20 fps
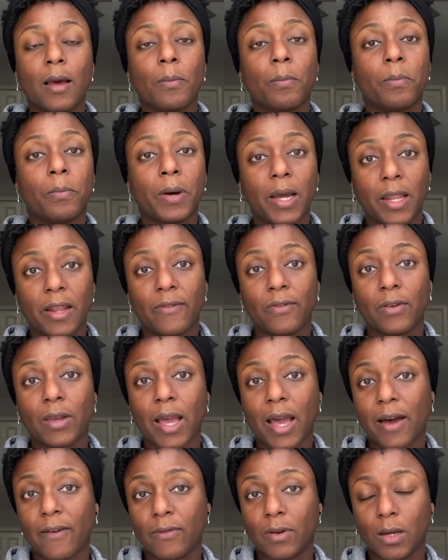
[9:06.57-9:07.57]
But if you
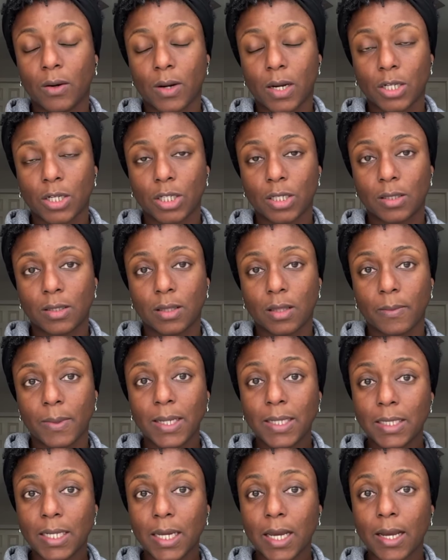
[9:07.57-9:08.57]
have any questions in the
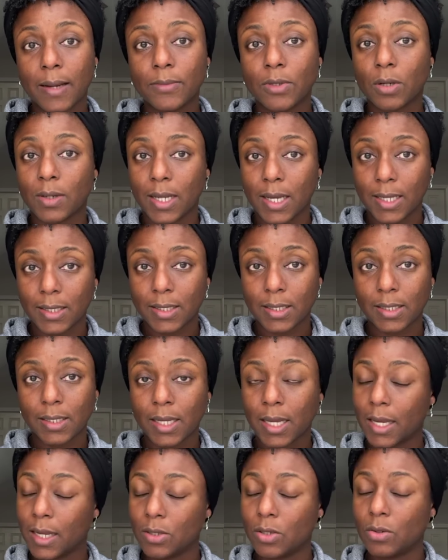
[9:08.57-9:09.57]
meantime, don't
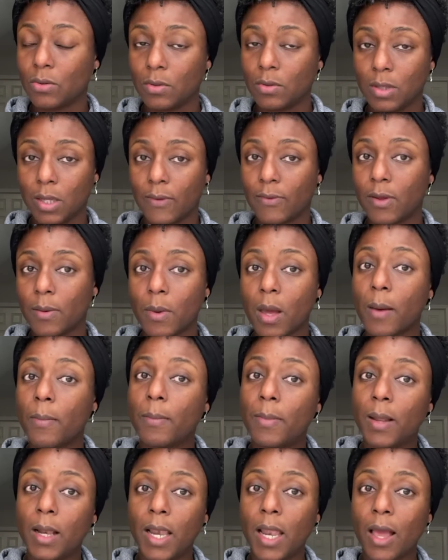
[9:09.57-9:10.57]
hesitate to leave them
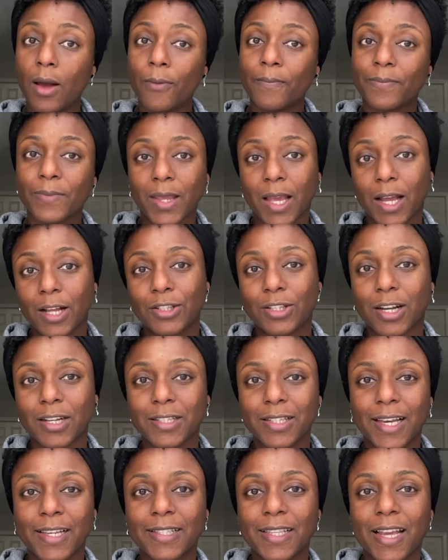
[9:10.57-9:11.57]
below. I'll talk to
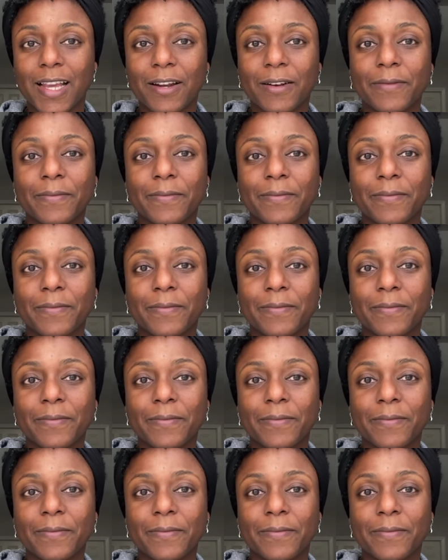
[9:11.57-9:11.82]
you guys later.